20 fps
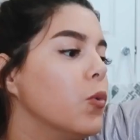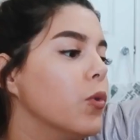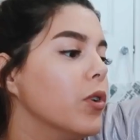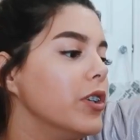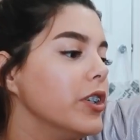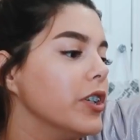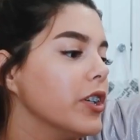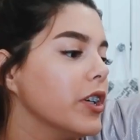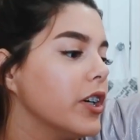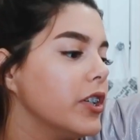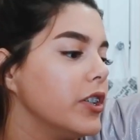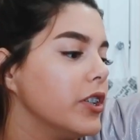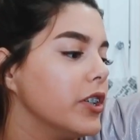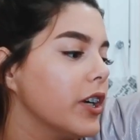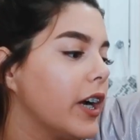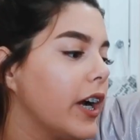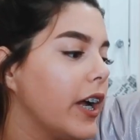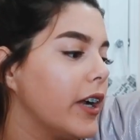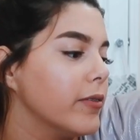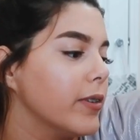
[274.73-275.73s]
Wonder
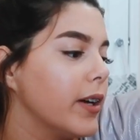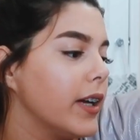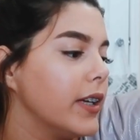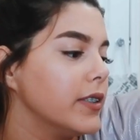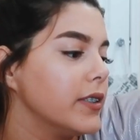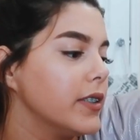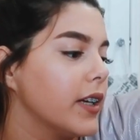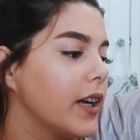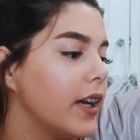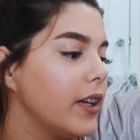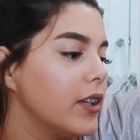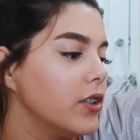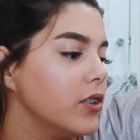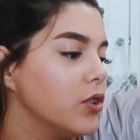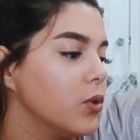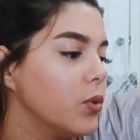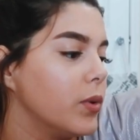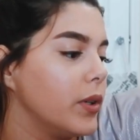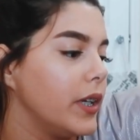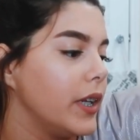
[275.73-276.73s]
Under High Rise
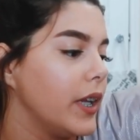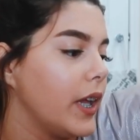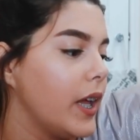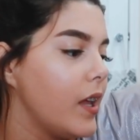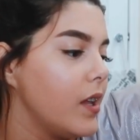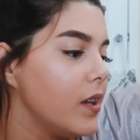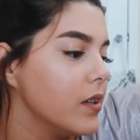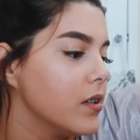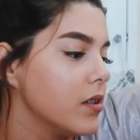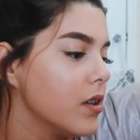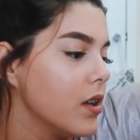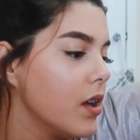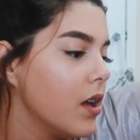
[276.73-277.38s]
in 28.